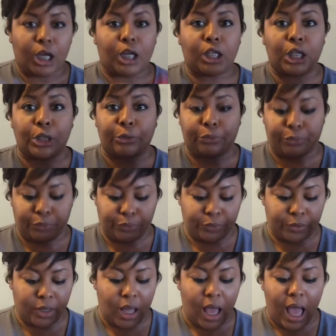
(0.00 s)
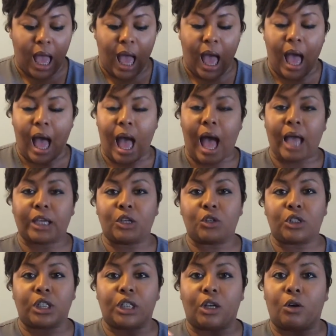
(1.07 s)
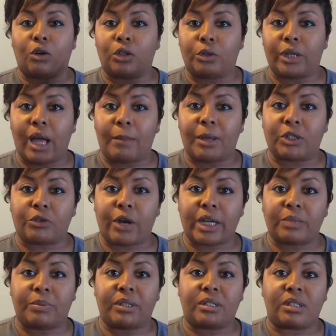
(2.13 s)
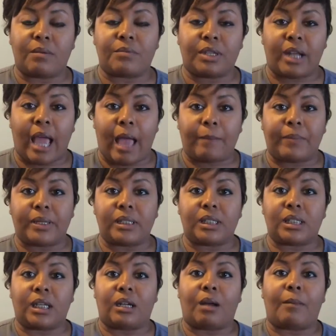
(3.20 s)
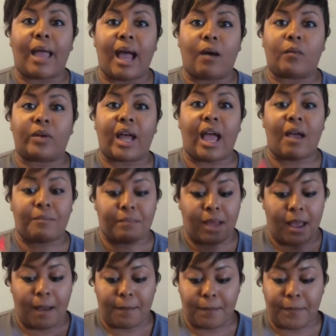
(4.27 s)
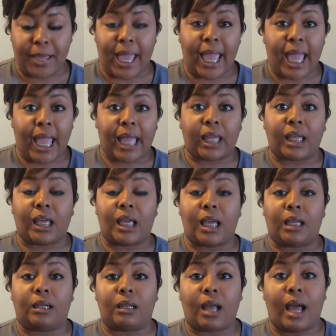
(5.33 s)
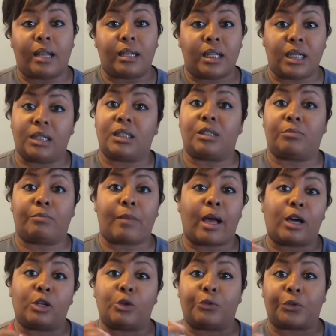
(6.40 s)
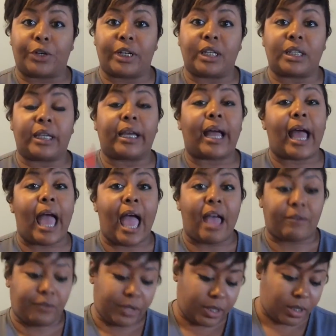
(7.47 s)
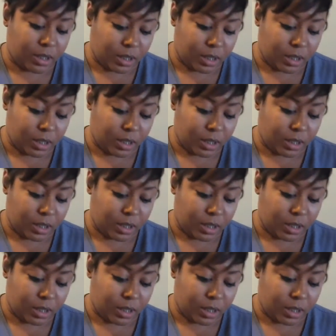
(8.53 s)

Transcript: Glue. I usually don't glue down my tracks, but if something happens and I'm out and I have my bag and I need my glue for anything, I have it.